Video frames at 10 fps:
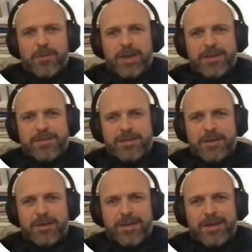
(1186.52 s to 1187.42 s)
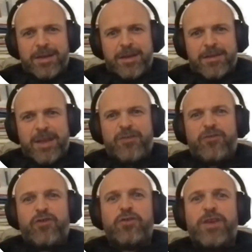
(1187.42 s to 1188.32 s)
that's the it, it's
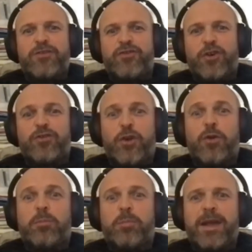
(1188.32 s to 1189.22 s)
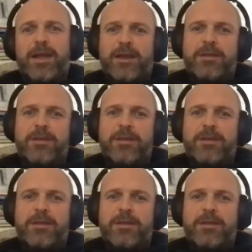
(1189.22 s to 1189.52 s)
just good banking.